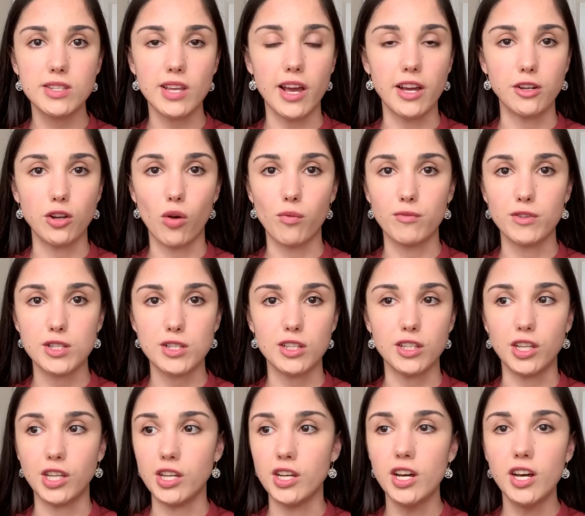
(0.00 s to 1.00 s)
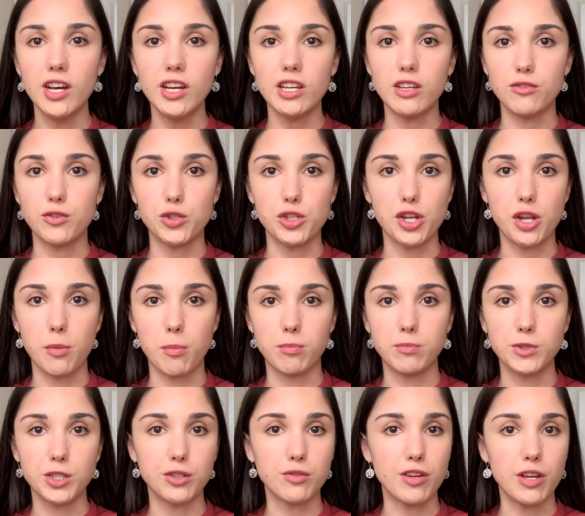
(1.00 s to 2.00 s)
and obviously if you did a
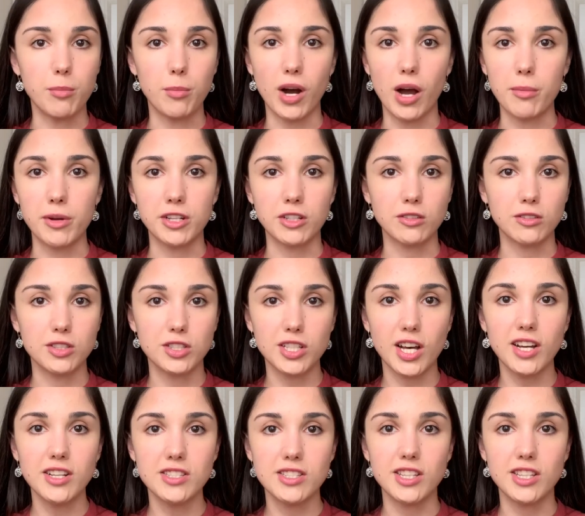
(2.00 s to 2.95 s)
degree in biomedical science,